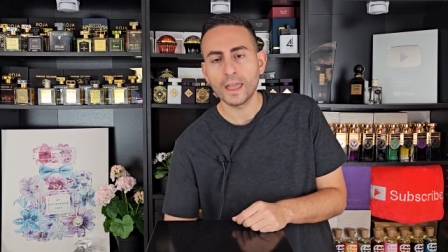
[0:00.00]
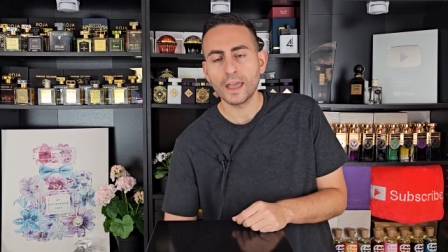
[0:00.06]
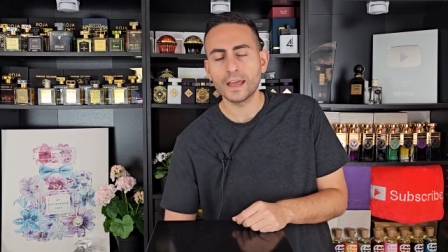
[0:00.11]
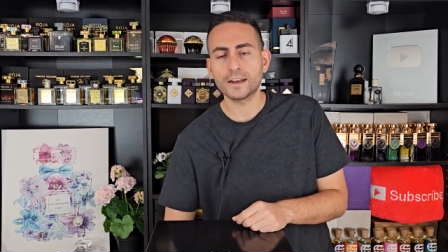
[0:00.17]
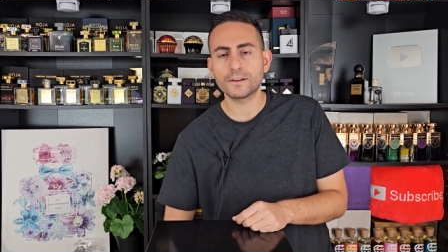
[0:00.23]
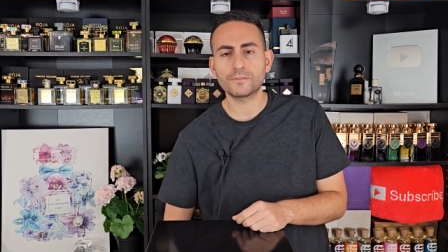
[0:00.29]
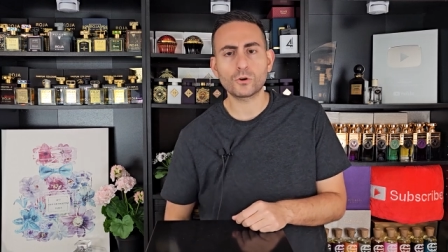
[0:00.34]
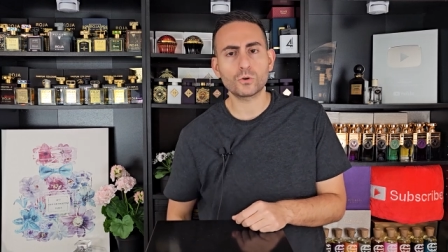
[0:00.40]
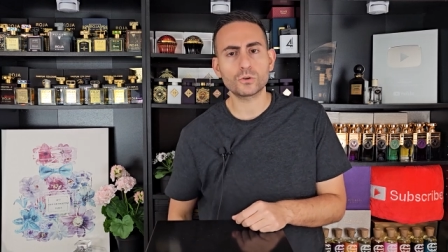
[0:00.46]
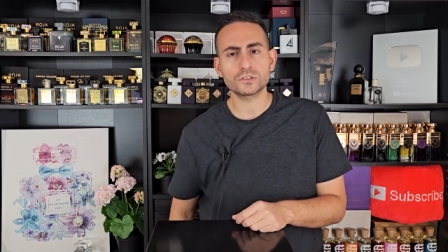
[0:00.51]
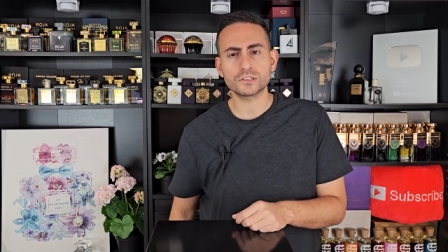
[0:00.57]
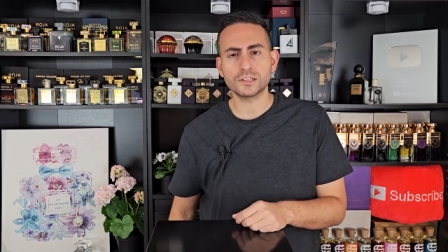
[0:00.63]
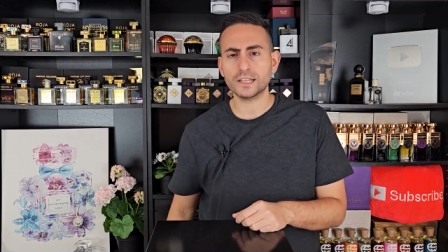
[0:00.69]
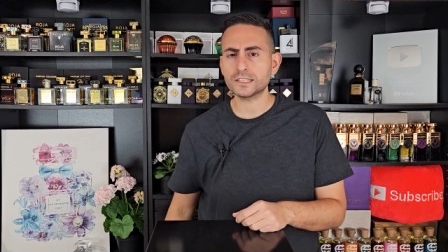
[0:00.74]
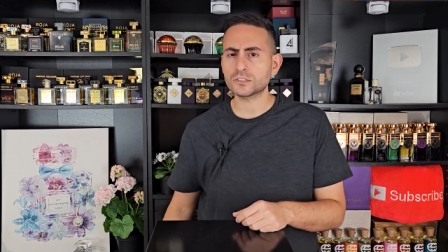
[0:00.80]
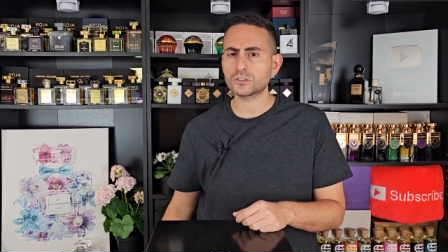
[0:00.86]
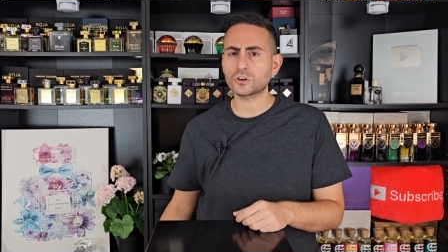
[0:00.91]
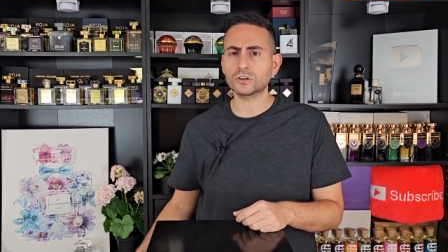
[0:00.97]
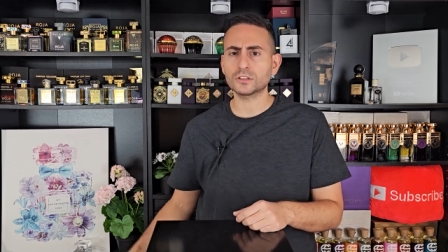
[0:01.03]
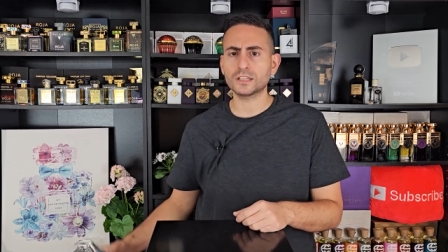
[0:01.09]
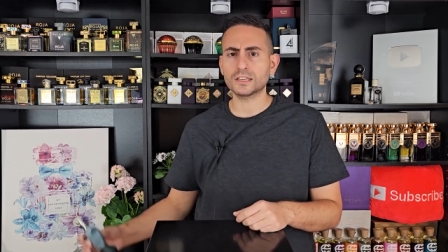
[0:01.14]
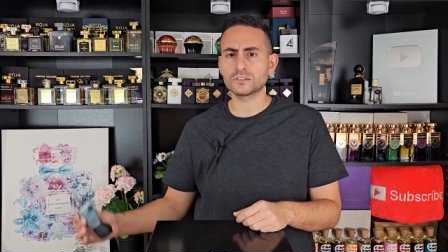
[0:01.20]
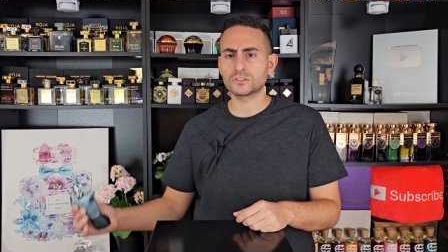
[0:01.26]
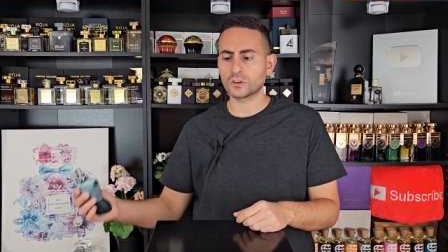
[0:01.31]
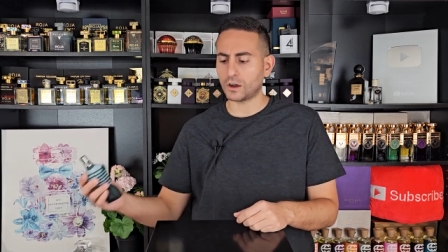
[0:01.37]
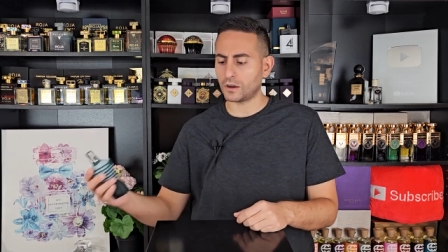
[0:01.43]
And of course, let's start
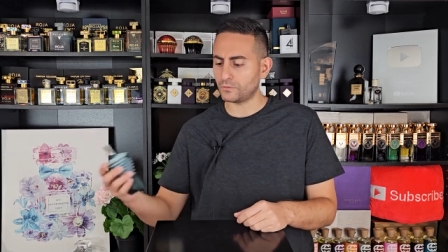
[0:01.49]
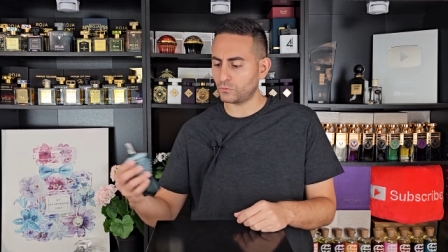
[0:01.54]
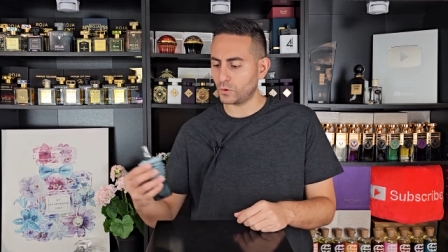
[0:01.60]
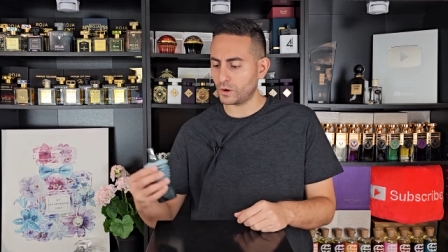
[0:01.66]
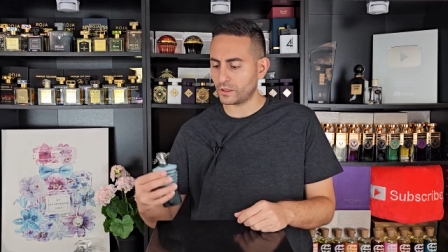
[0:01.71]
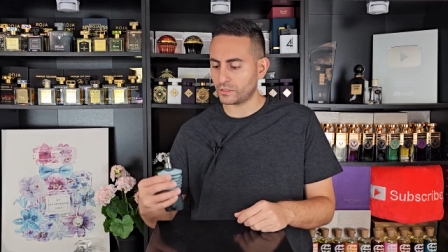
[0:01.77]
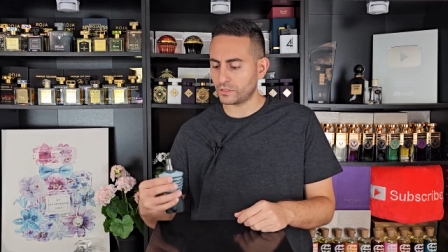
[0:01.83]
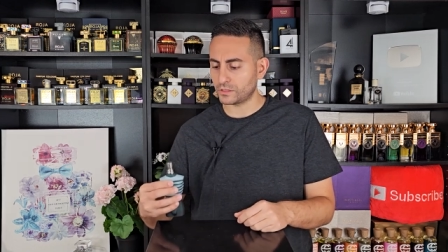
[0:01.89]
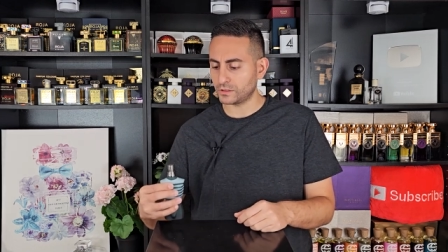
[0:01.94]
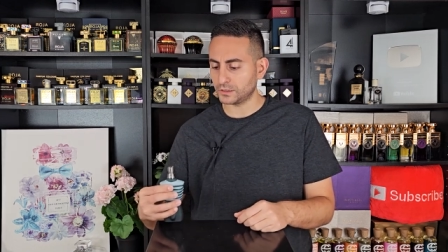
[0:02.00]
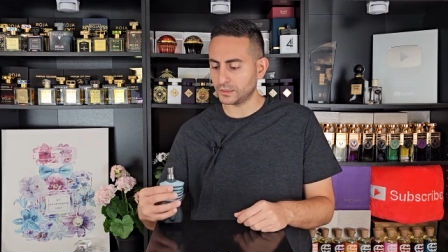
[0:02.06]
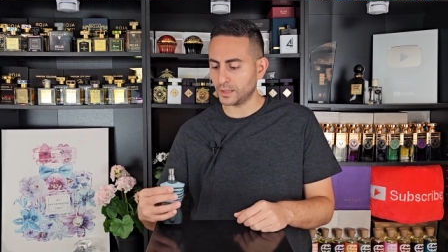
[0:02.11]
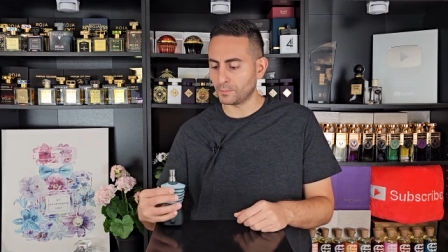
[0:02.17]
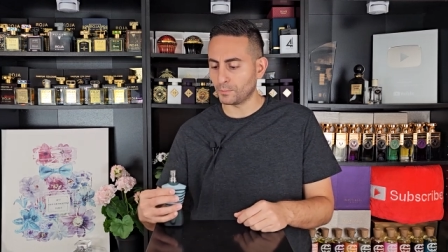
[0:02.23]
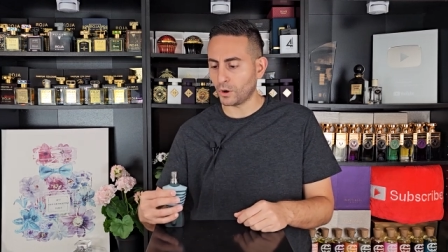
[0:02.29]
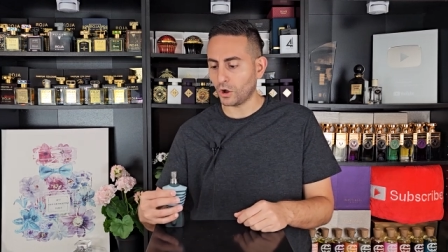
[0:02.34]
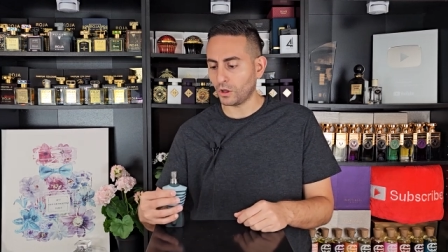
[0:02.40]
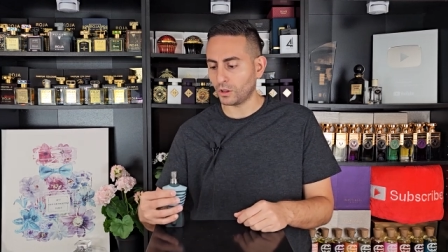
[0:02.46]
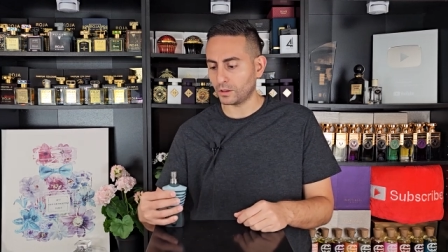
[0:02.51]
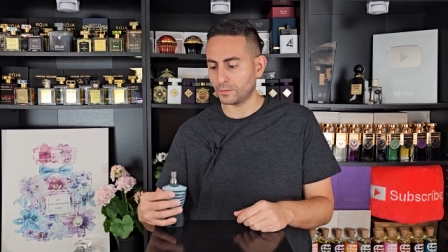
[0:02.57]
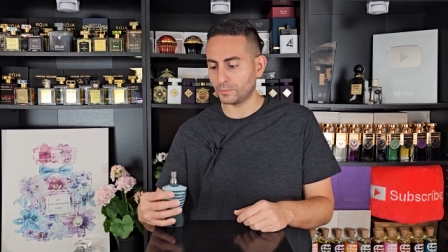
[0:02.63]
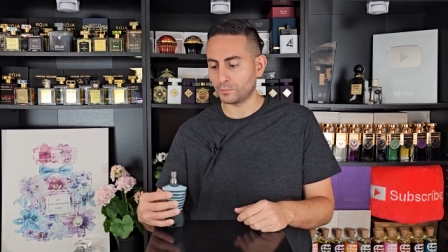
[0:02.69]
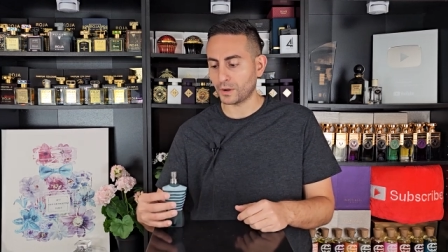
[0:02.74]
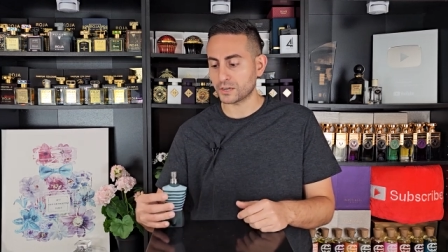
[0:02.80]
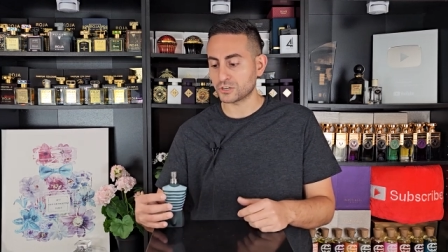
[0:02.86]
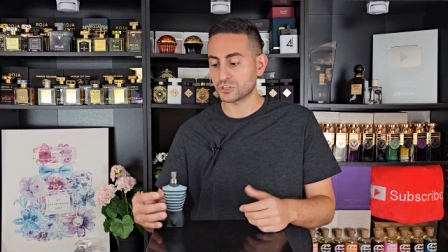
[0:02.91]
things off with Le Male
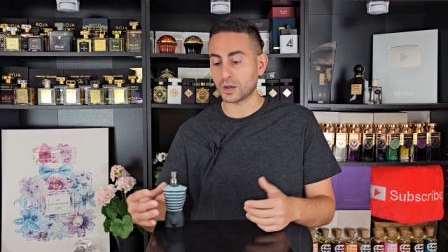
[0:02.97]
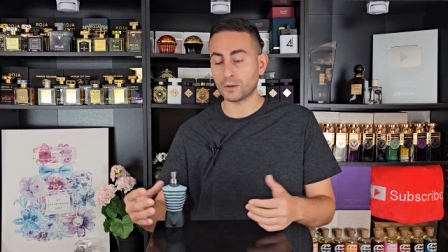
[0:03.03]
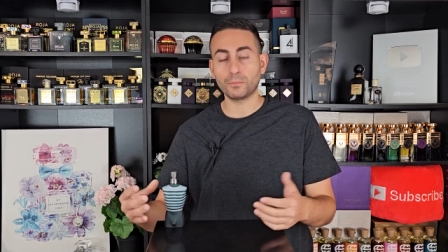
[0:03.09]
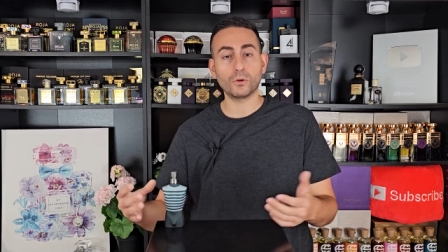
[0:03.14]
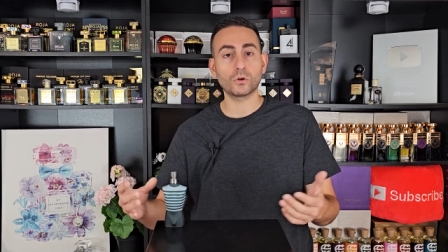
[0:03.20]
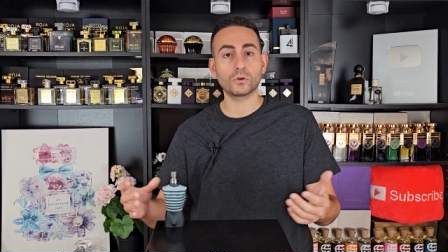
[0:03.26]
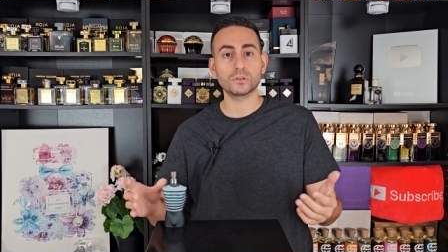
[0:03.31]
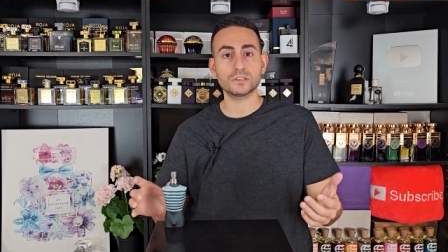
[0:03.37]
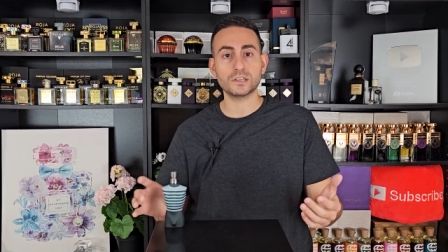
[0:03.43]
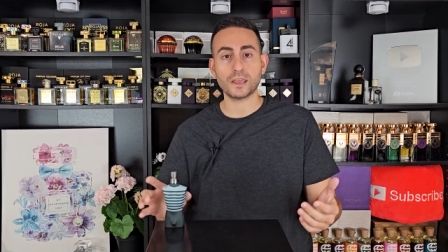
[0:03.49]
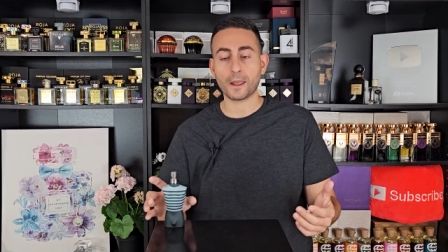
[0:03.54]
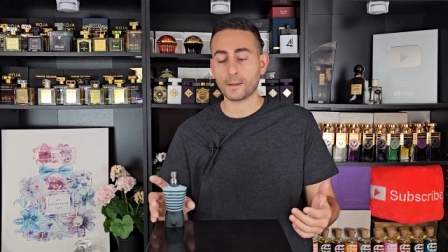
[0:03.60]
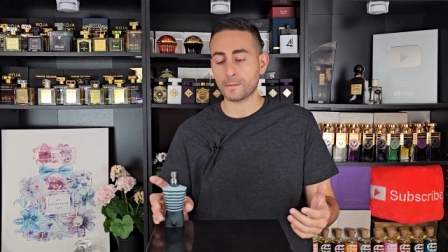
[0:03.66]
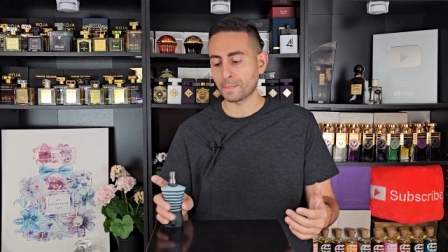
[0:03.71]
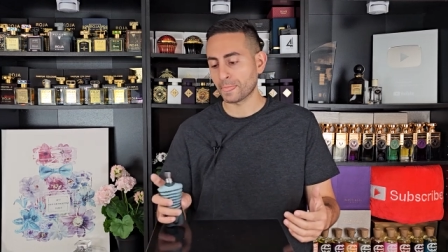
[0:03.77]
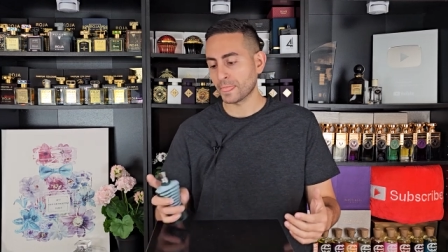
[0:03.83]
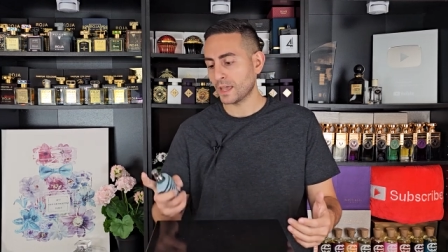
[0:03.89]
by Jean-Paul Gaultier.